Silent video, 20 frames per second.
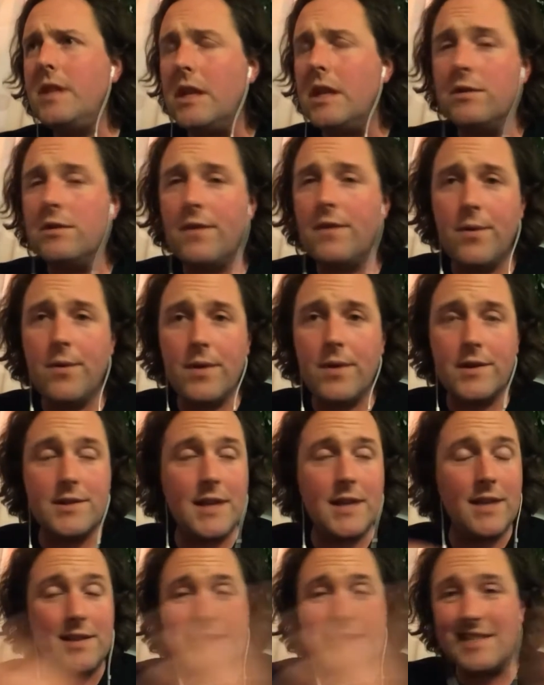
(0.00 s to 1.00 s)
So I want to
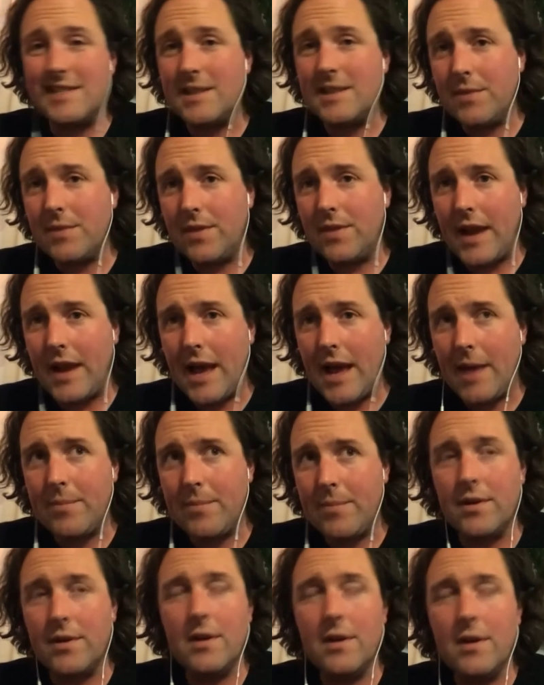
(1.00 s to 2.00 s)
say this is something that happened,